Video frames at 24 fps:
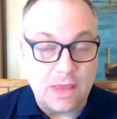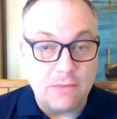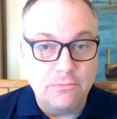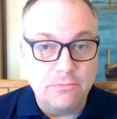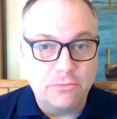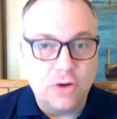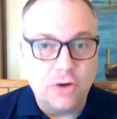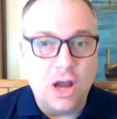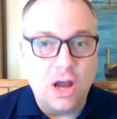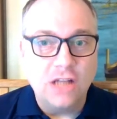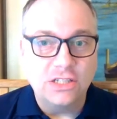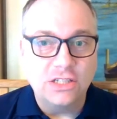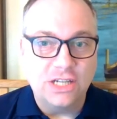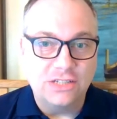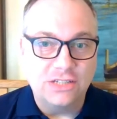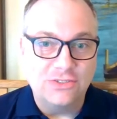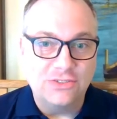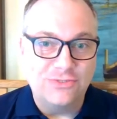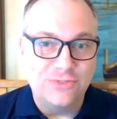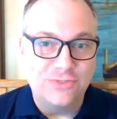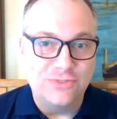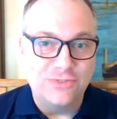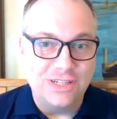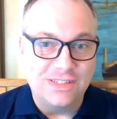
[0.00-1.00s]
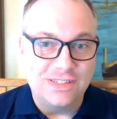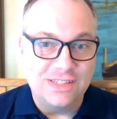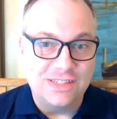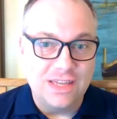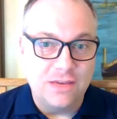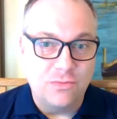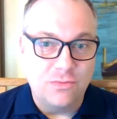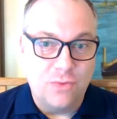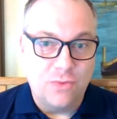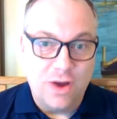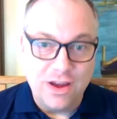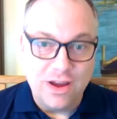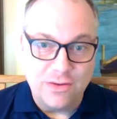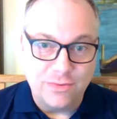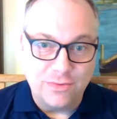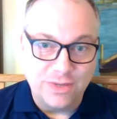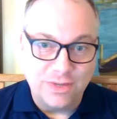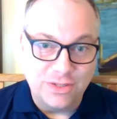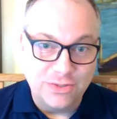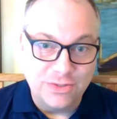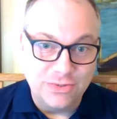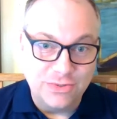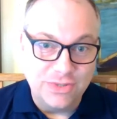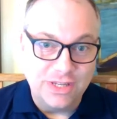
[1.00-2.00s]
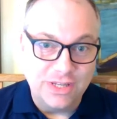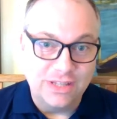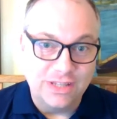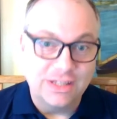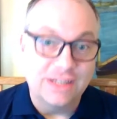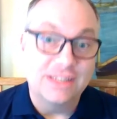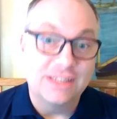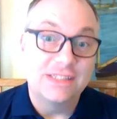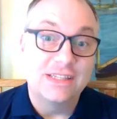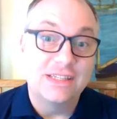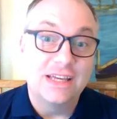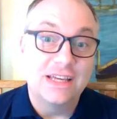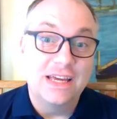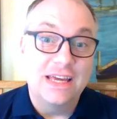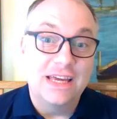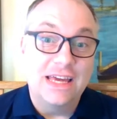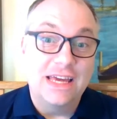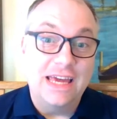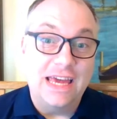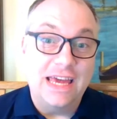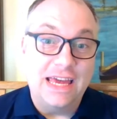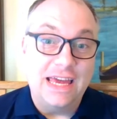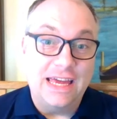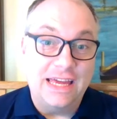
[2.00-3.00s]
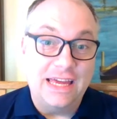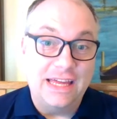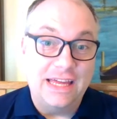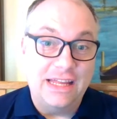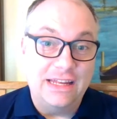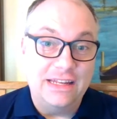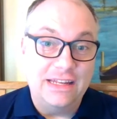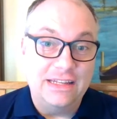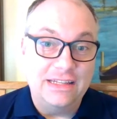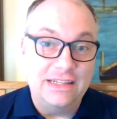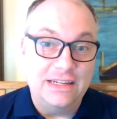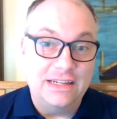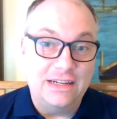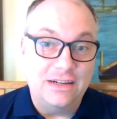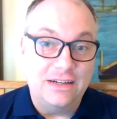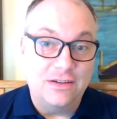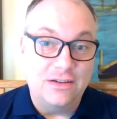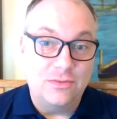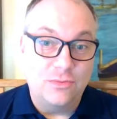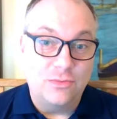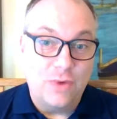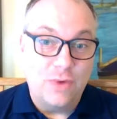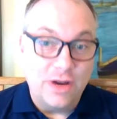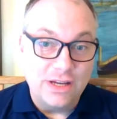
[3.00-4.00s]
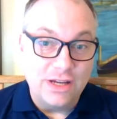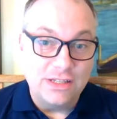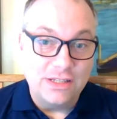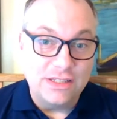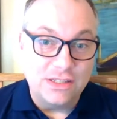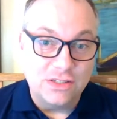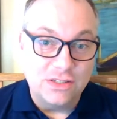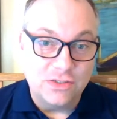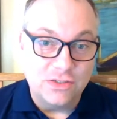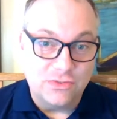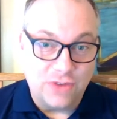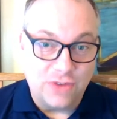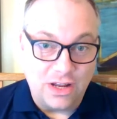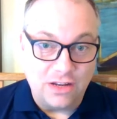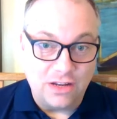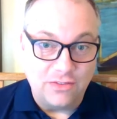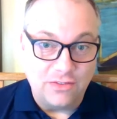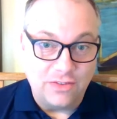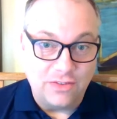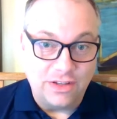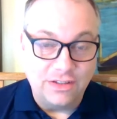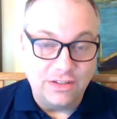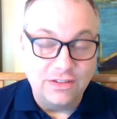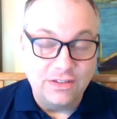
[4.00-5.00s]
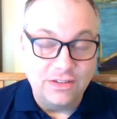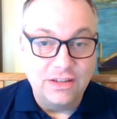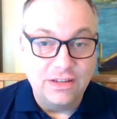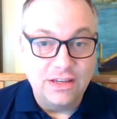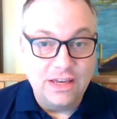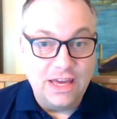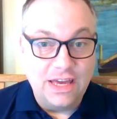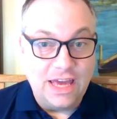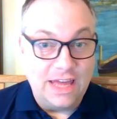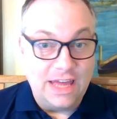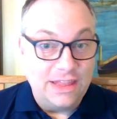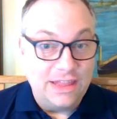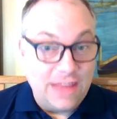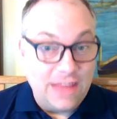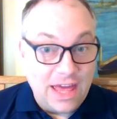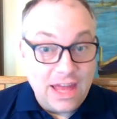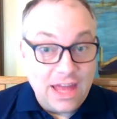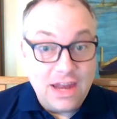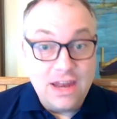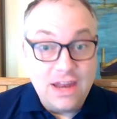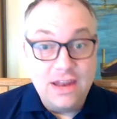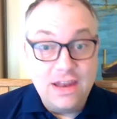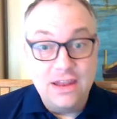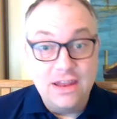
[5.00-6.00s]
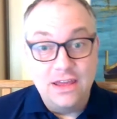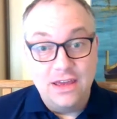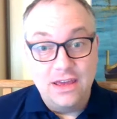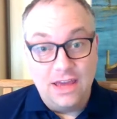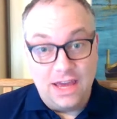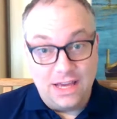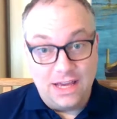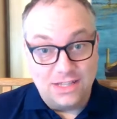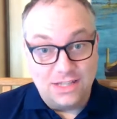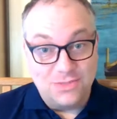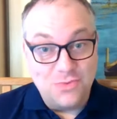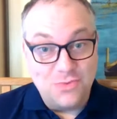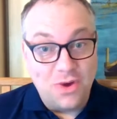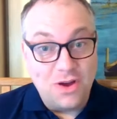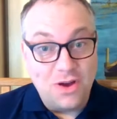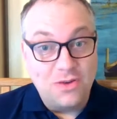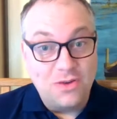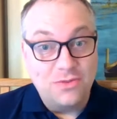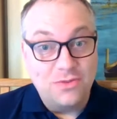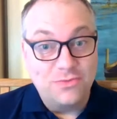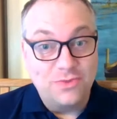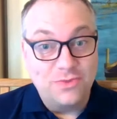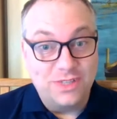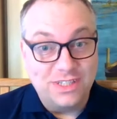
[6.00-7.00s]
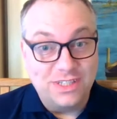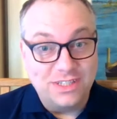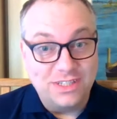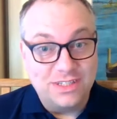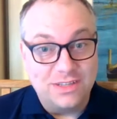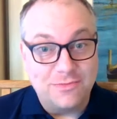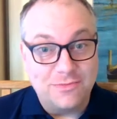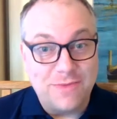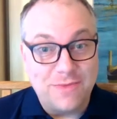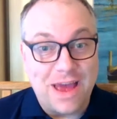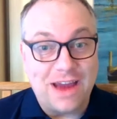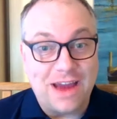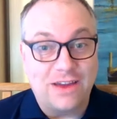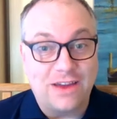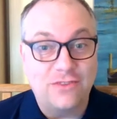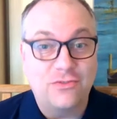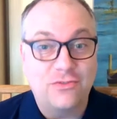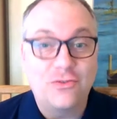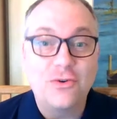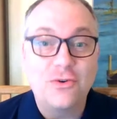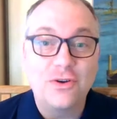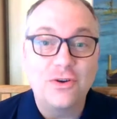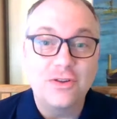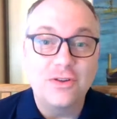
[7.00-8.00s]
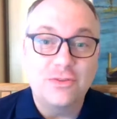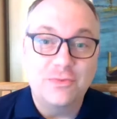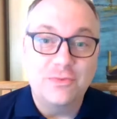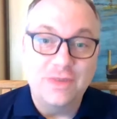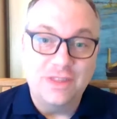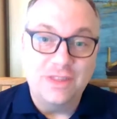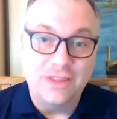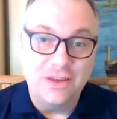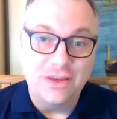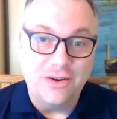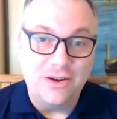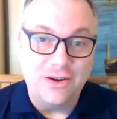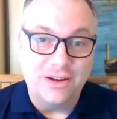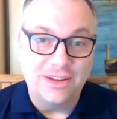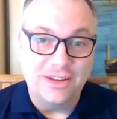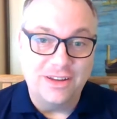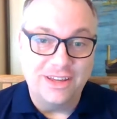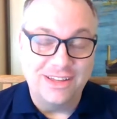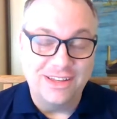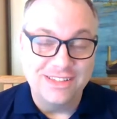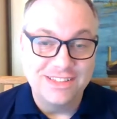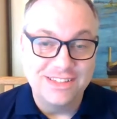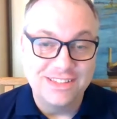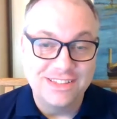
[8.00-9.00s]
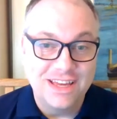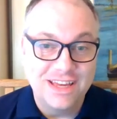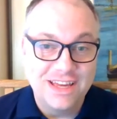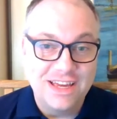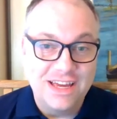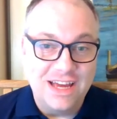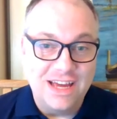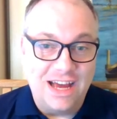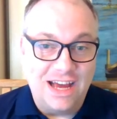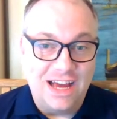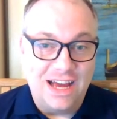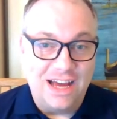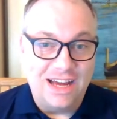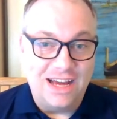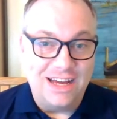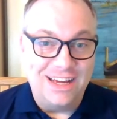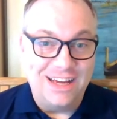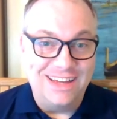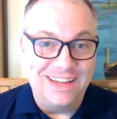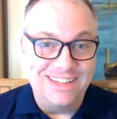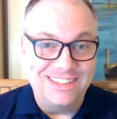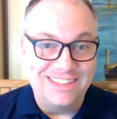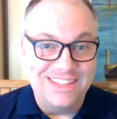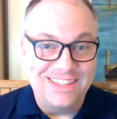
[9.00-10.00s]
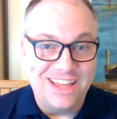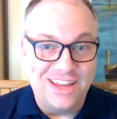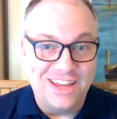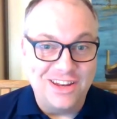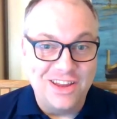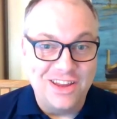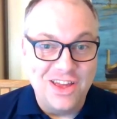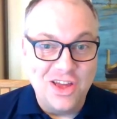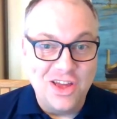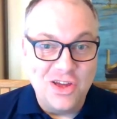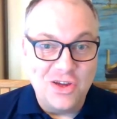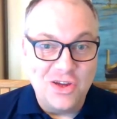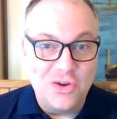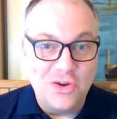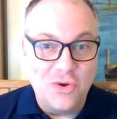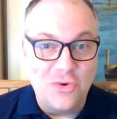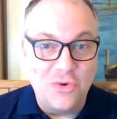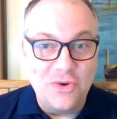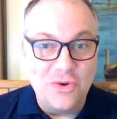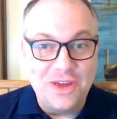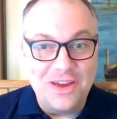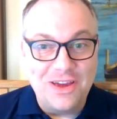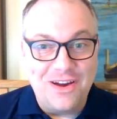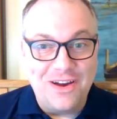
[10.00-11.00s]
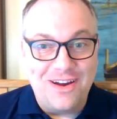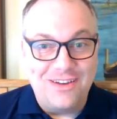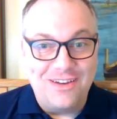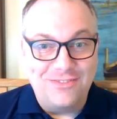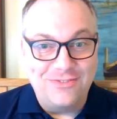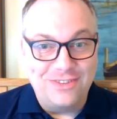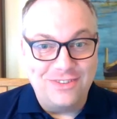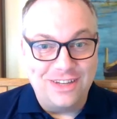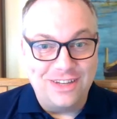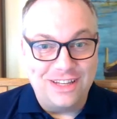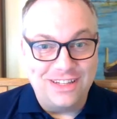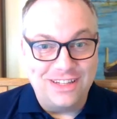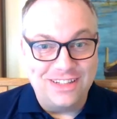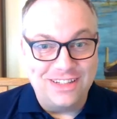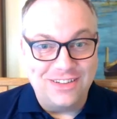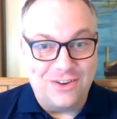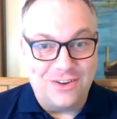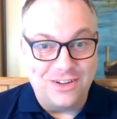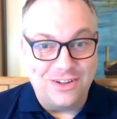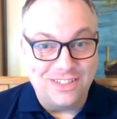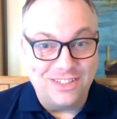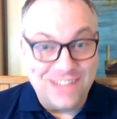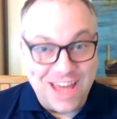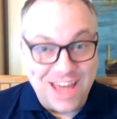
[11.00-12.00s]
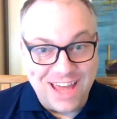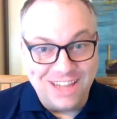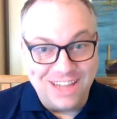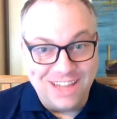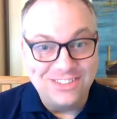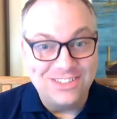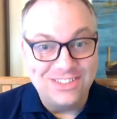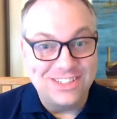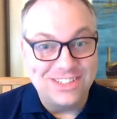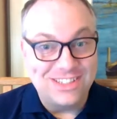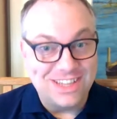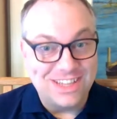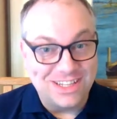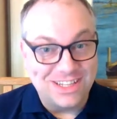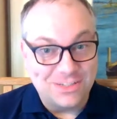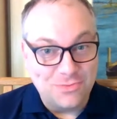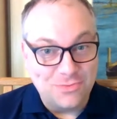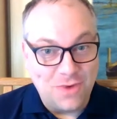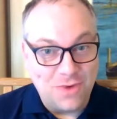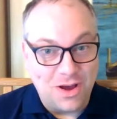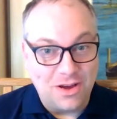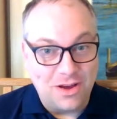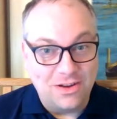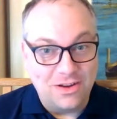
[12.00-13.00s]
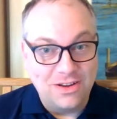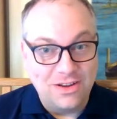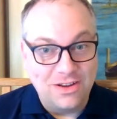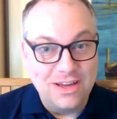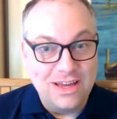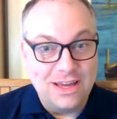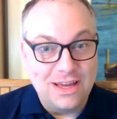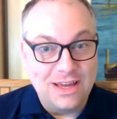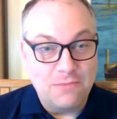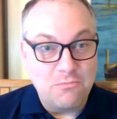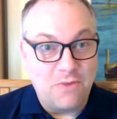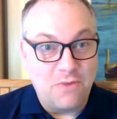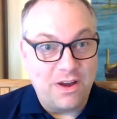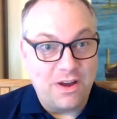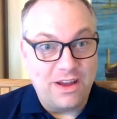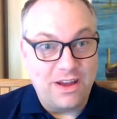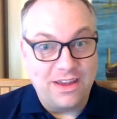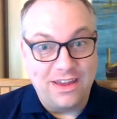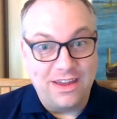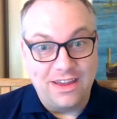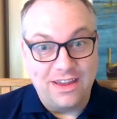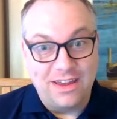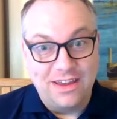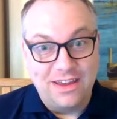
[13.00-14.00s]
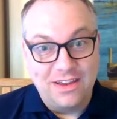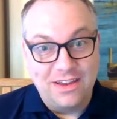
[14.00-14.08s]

project, to really see why are we doing this, and why is it so relevant. And then as well, this is the back and forth with the audience, is then going off and on tangents as well by